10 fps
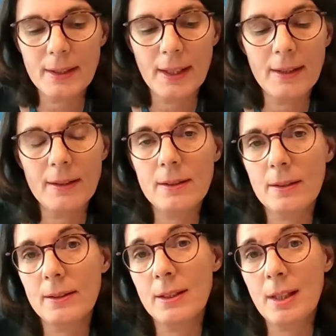and
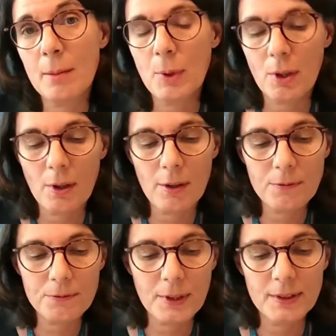the number
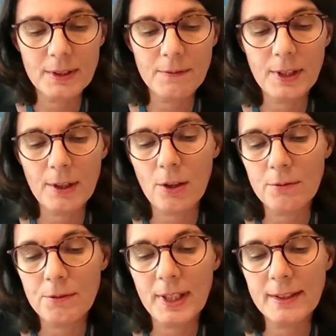of severe
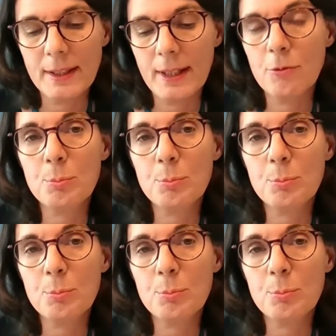conflicts that have